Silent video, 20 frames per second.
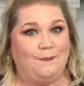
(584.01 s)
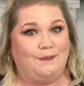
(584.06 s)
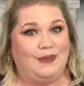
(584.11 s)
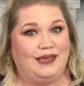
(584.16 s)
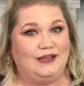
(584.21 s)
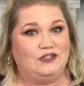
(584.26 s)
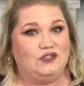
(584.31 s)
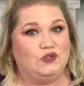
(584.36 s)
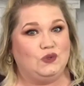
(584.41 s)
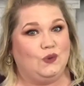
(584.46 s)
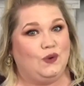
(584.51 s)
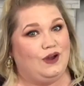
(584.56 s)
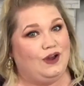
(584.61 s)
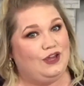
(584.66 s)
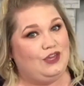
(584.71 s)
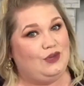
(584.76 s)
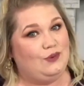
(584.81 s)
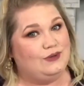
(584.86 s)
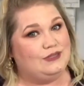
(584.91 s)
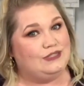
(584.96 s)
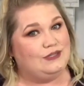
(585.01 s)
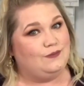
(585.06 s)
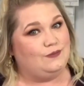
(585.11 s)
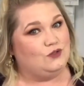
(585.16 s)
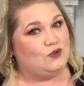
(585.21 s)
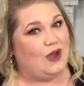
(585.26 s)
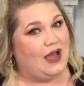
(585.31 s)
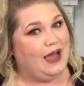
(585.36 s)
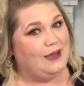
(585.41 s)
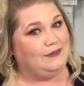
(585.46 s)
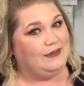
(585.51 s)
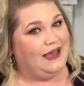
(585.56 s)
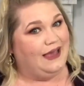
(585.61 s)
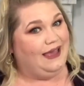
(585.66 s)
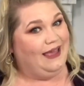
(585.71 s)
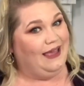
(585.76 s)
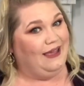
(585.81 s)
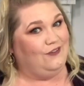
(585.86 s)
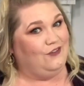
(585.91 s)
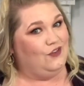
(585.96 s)
Make sure you are subscribed
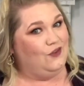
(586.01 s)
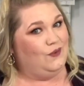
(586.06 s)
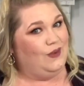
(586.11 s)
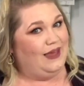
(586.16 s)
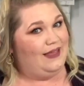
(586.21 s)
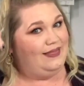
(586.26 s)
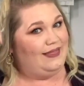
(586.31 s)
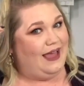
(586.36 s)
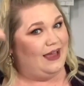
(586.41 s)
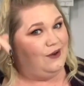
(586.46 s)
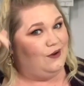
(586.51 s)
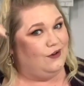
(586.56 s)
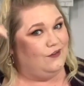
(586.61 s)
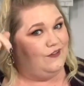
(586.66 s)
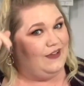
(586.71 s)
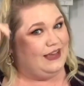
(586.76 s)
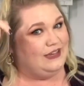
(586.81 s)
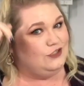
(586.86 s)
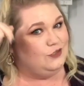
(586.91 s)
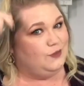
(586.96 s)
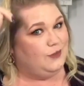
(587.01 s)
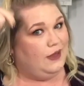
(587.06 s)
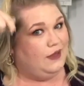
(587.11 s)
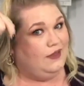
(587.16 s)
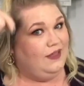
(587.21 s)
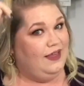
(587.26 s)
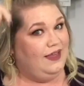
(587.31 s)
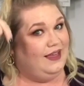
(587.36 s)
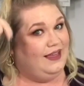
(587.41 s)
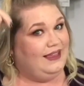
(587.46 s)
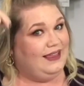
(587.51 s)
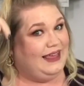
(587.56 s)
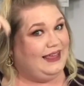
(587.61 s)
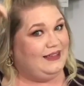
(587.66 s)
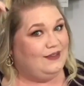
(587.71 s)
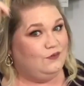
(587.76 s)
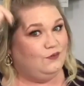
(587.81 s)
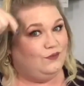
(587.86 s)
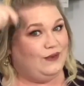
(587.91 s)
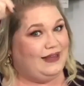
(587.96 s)
and you hit that notification bell,
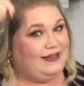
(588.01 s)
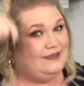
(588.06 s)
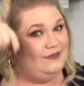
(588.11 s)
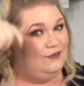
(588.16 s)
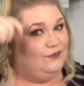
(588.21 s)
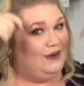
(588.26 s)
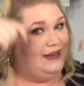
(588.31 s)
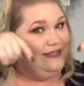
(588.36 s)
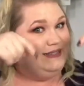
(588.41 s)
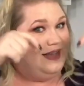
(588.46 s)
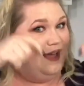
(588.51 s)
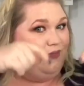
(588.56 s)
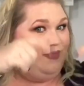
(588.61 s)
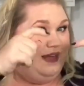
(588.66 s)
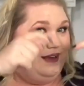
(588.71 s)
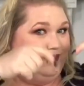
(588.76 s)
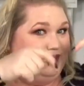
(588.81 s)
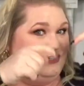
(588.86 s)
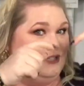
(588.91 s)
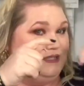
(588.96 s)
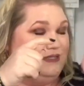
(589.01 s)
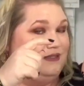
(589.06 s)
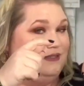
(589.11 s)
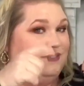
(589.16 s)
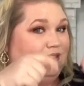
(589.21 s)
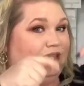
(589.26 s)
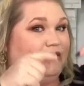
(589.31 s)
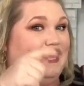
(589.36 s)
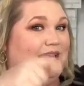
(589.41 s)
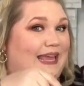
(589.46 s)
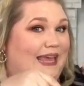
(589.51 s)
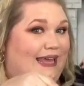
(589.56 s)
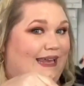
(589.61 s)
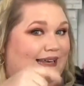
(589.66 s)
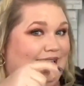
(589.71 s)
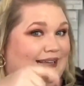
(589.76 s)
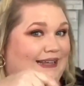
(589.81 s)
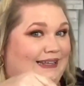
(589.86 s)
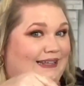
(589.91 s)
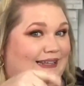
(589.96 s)
like right down there. Just click it.
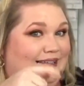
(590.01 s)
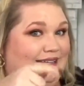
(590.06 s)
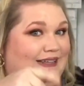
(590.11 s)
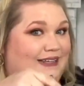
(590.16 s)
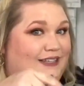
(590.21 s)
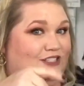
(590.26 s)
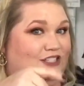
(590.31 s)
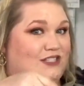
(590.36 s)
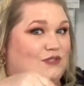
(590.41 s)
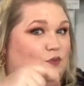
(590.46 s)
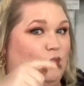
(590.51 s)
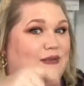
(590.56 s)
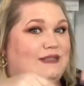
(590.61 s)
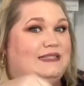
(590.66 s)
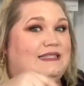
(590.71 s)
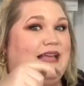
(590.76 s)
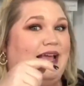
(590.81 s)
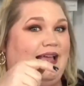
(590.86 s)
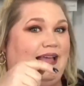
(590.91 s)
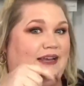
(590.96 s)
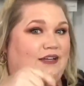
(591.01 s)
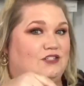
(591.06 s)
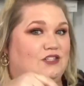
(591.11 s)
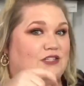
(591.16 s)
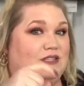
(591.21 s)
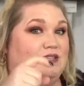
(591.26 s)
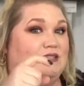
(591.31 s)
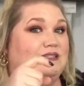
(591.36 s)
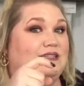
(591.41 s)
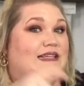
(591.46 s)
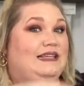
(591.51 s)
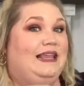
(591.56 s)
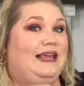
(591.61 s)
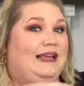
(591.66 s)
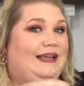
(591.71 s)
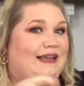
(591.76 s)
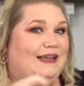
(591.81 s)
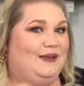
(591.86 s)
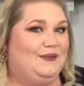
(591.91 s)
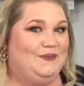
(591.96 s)
Just 1 second and just
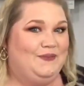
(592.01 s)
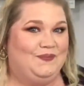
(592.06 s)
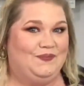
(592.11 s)
click.